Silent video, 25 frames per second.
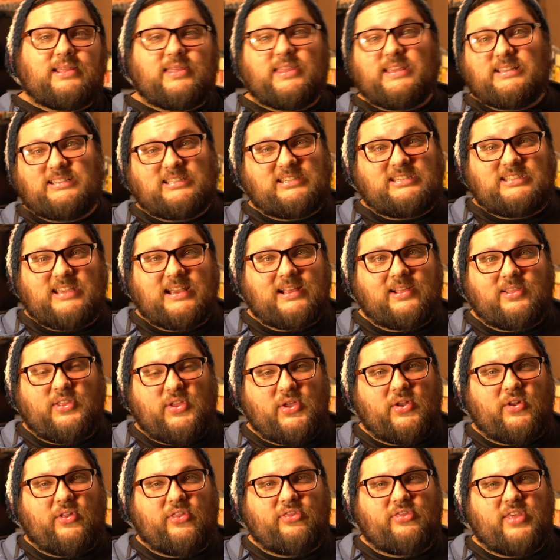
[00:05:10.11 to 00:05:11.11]
this sick
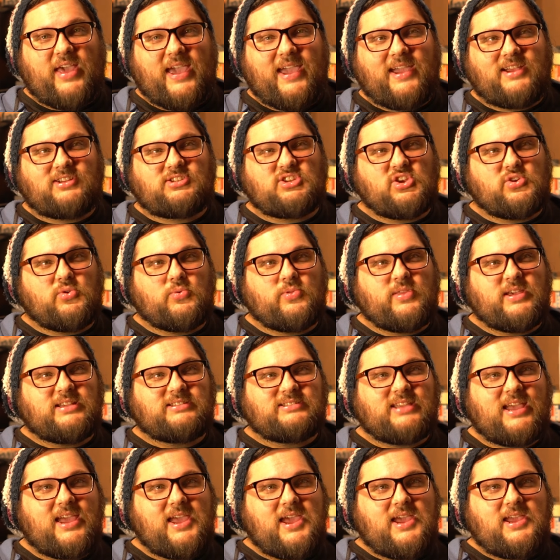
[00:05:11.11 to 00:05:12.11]
little thing to
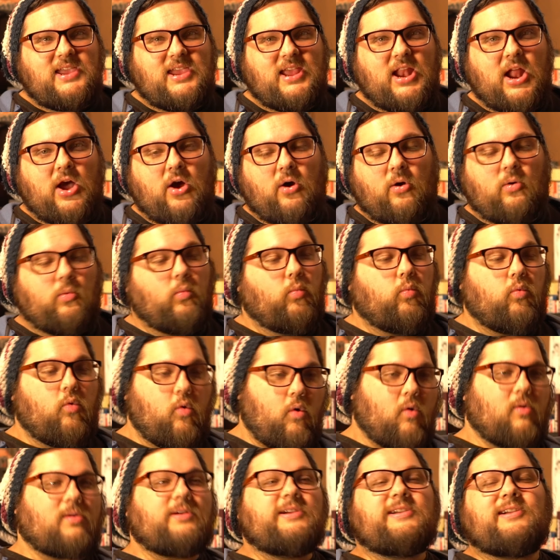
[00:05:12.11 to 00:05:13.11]
this, you know,
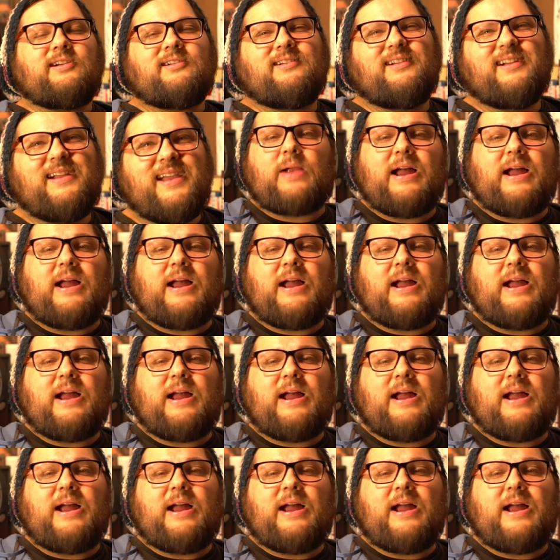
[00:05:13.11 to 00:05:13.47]
warrior.